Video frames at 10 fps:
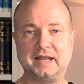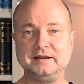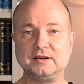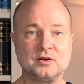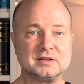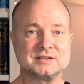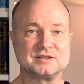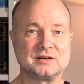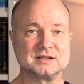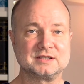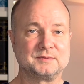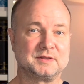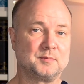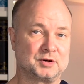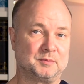And it all starts
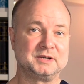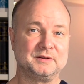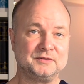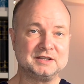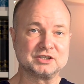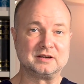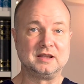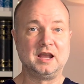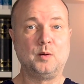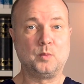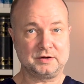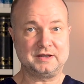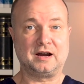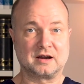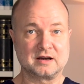with a proper definition.
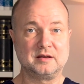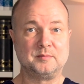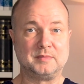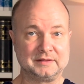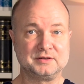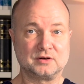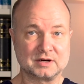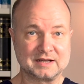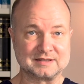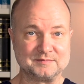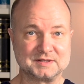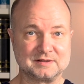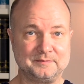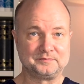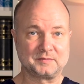What are
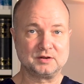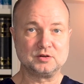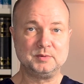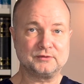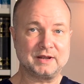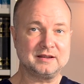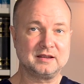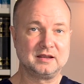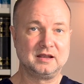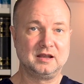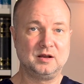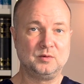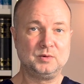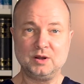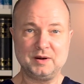multi-orgasms? To be frank,
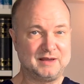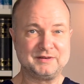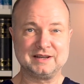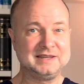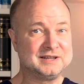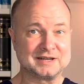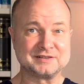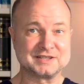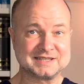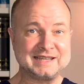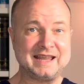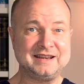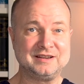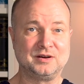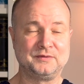we don't have a clear
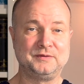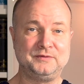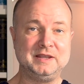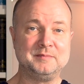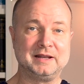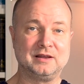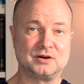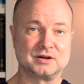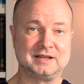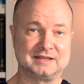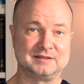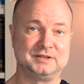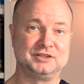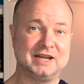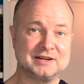understanding of the female orgasm
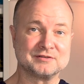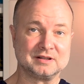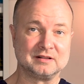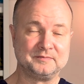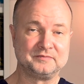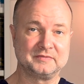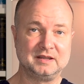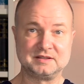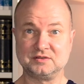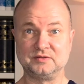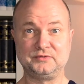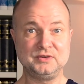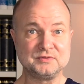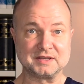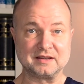in general. It's
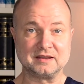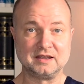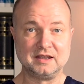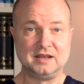confusing.